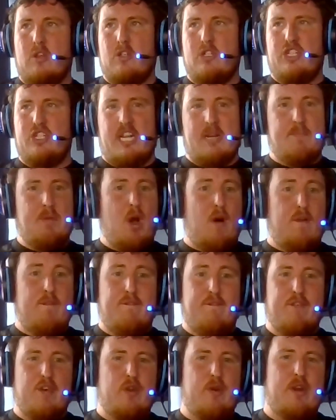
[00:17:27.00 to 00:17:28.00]
She'd put
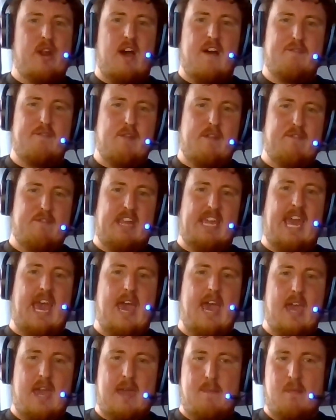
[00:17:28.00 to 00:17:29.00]
on food after every
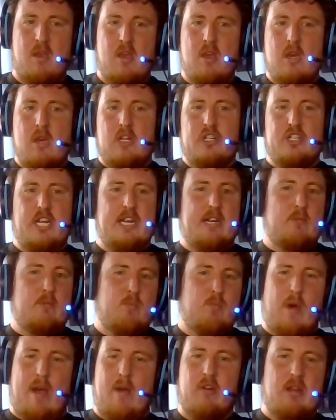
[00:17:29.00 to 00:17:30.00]
game, she'd
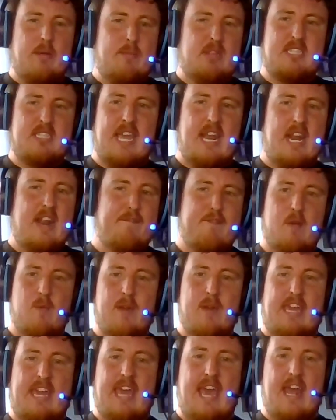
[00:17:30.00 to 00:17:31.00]
welcome us in every
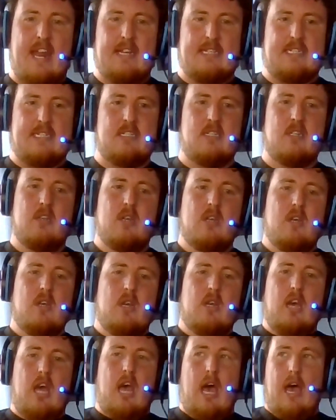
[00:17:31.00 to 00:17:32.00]
weekend.
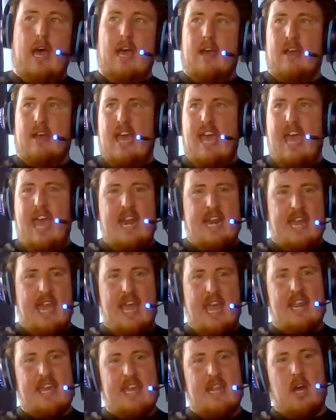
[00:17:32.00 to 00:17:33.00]

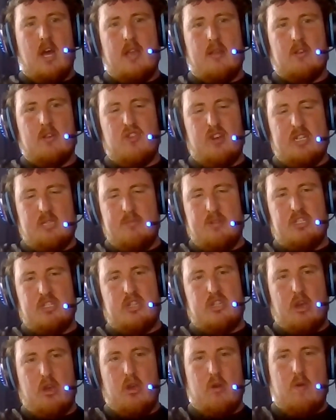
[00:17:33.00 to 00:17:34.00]
Any like Christmas
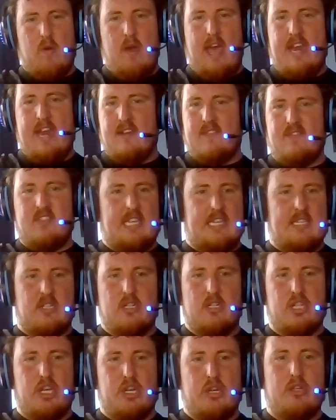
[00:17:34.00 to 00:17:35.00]
do, end of
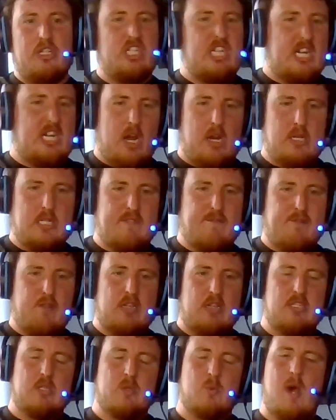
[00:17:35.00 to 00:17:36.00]
season do, she'd host for
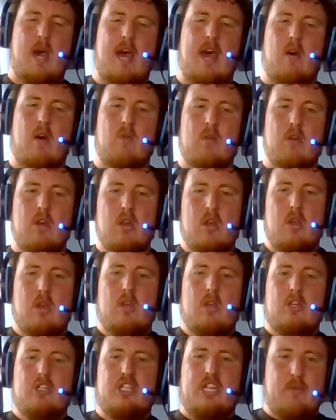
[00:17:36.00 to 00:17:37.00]
us as well.
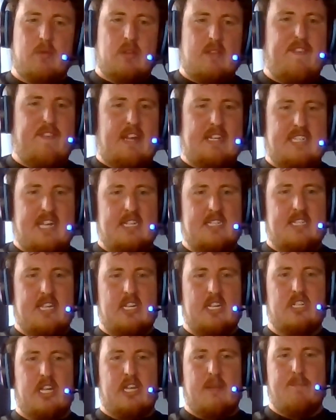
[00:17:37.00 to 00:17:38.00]
She was
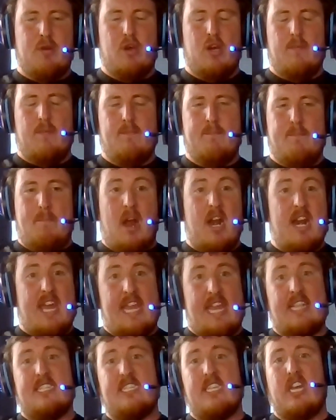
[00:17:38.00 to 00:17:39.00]
fantastic. She put
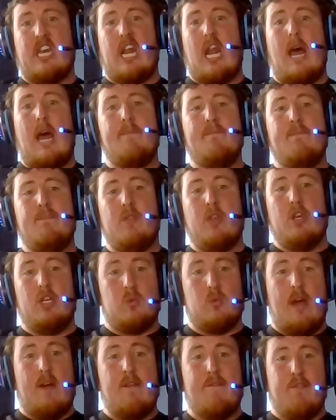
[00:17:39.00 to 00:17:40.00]
money into the club
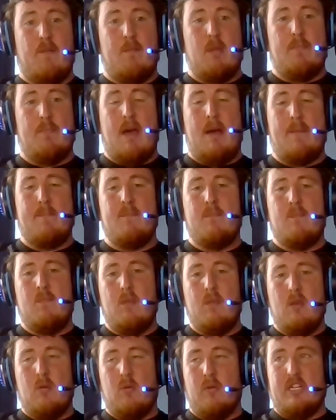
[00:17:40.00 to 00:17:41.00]
as well from the pub,
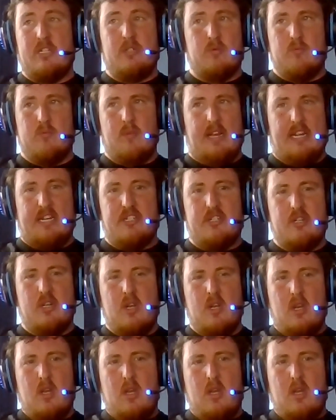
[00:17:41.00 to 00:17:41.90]
which